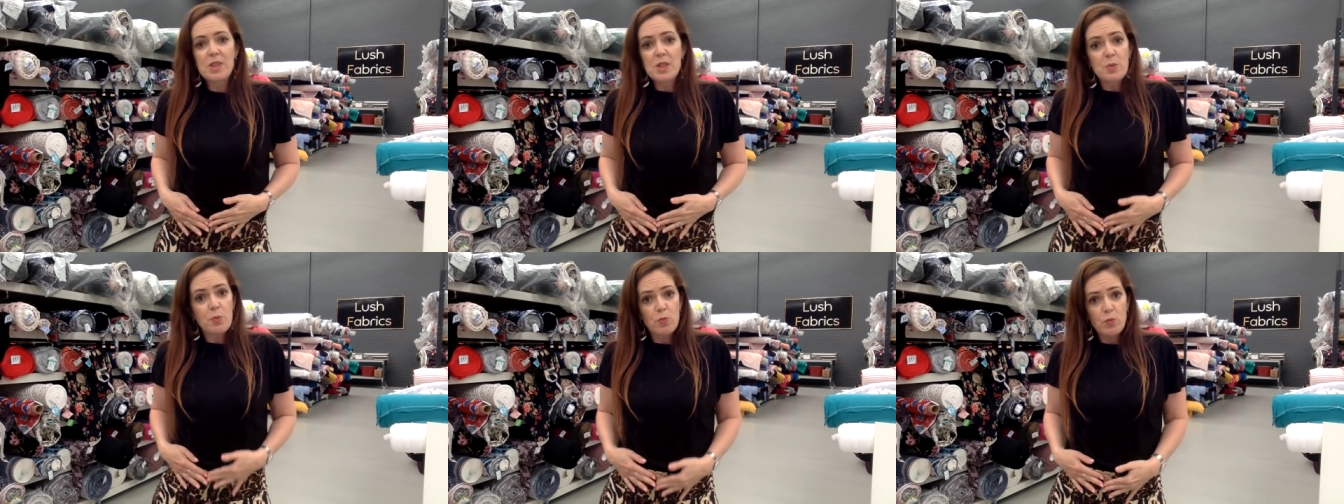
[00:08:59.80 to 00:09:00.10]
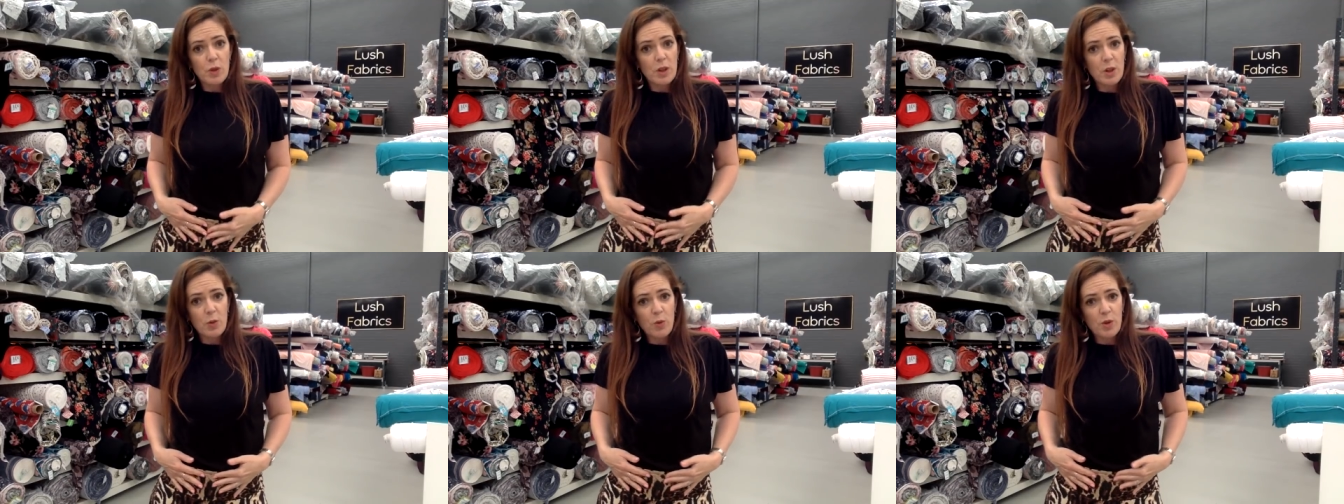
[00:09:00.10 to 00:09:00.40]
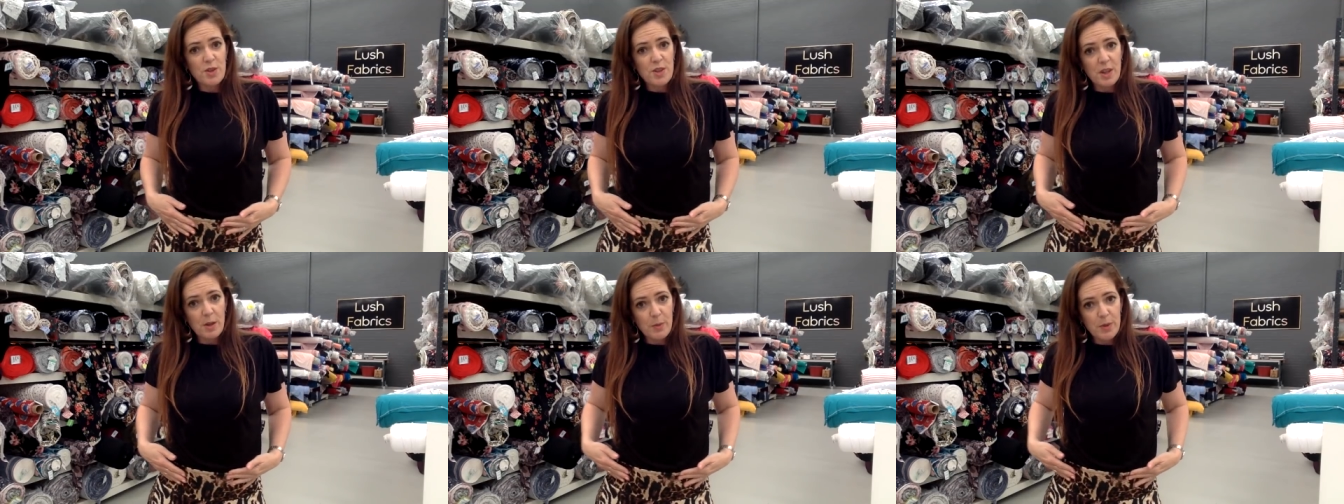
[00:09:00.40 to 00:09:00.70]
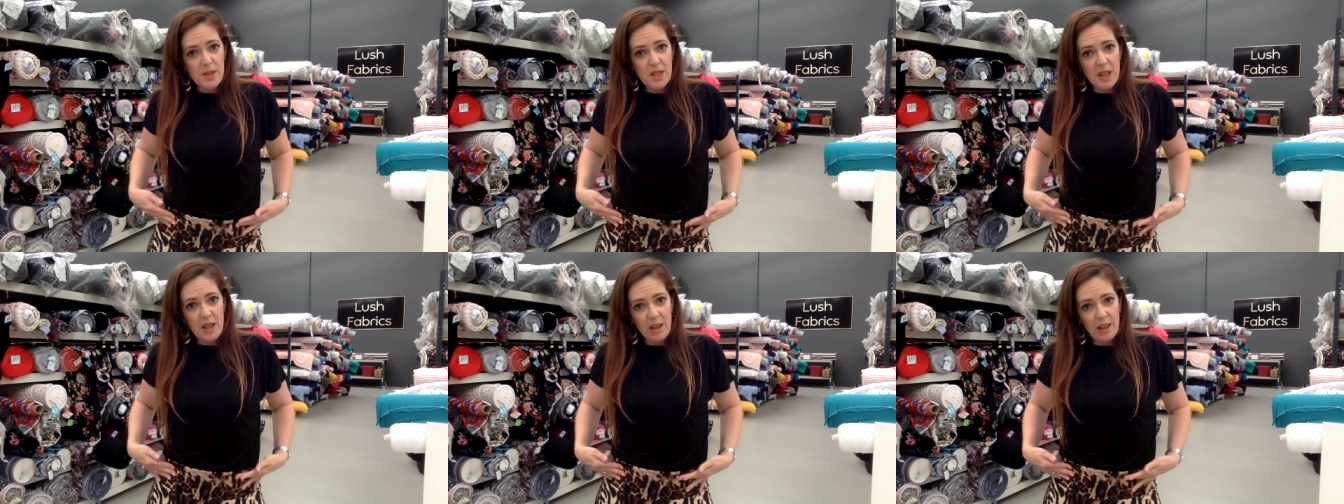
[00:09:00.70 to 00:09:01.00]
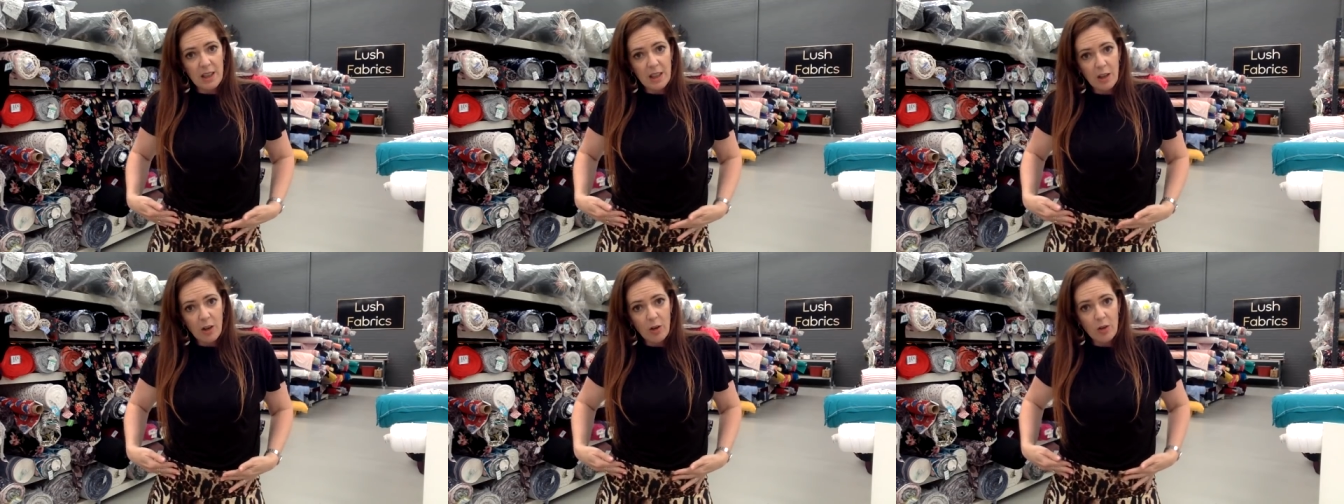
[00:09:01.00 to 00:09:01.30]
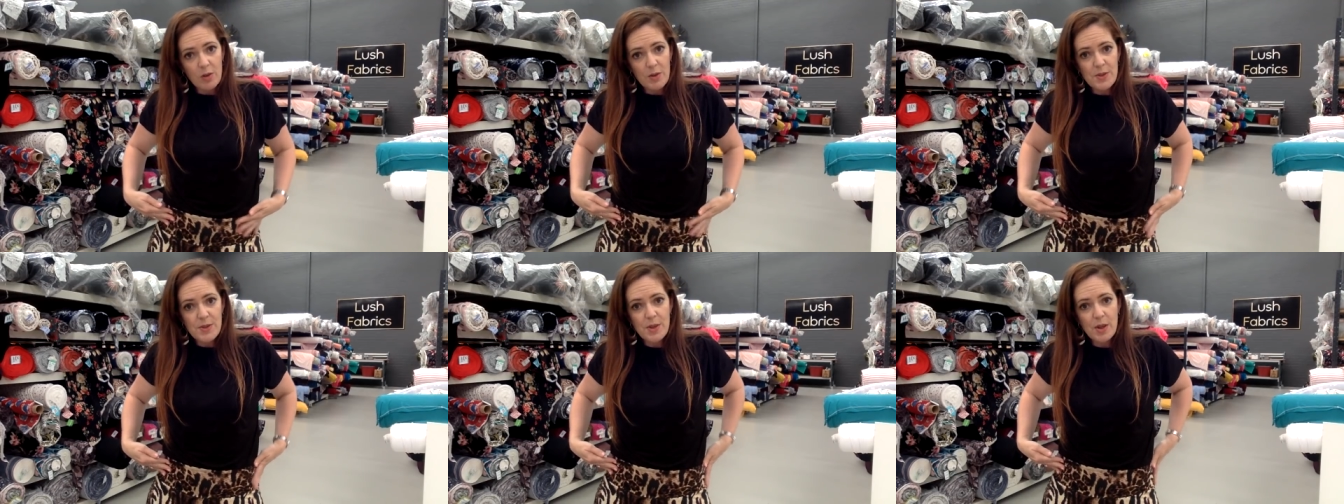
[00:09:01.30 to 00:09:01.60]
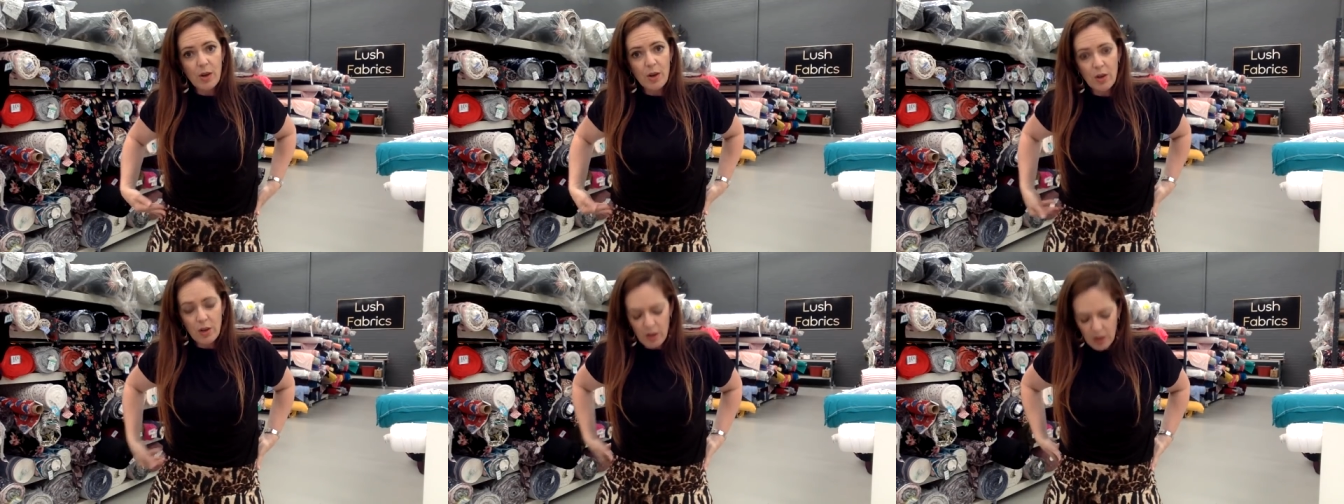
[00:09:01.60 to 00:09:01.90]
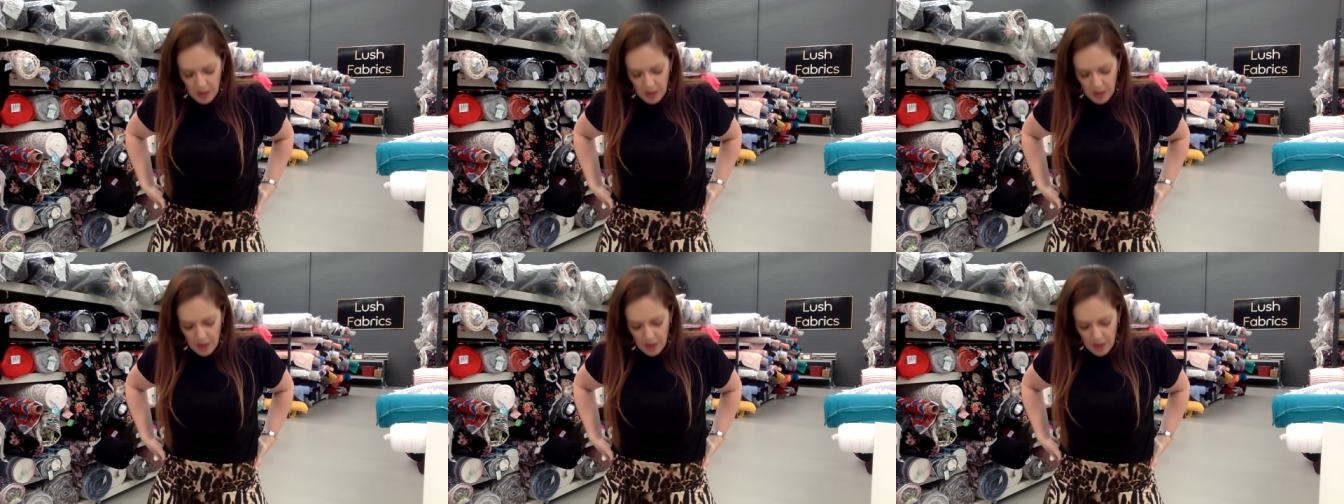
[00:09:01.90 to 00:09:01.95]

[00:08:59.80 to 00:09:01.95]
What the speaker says: this really wasn't a particularly long sew,